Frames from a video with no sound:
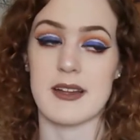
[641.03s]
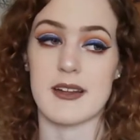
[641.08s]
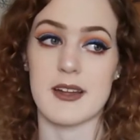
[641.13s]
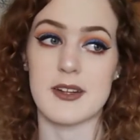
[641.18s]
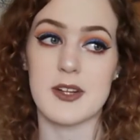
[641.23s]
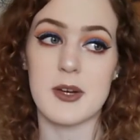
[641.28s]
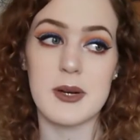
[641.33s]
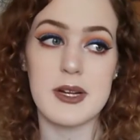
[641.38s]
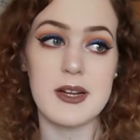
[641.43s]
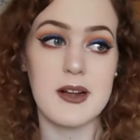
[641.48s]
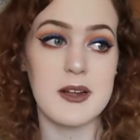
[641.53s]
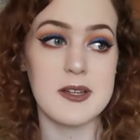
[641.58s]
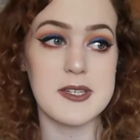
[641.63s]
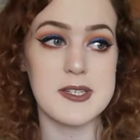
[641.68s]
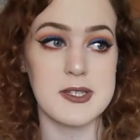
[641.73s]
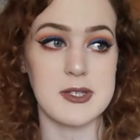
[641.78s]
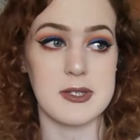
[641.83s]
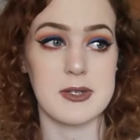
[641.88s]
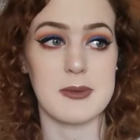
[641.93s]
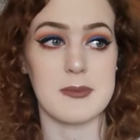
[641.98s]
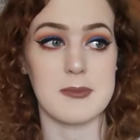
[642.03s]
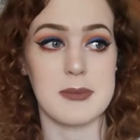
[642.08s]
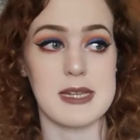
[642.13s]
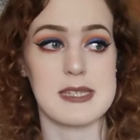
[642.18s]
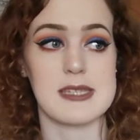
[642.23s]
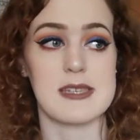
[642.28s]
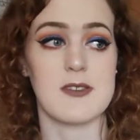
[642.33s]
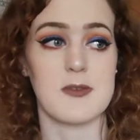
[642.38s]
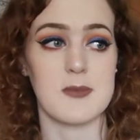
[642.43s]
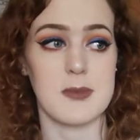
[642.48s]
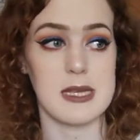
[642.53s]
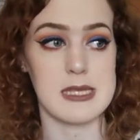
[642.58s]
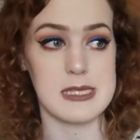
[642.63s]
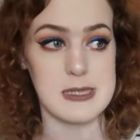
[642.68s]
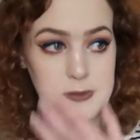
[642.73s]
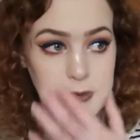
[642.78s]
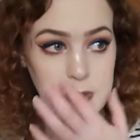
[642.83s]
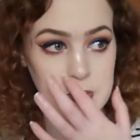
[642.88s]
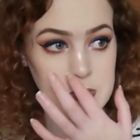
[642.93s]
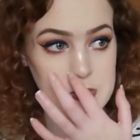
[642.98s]
I know I can't do
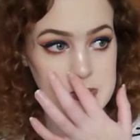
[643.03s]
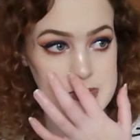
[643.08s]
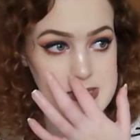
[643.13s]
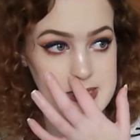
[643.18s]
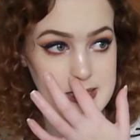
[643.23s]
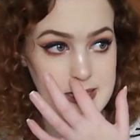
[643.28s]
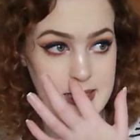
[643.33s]
massive hauls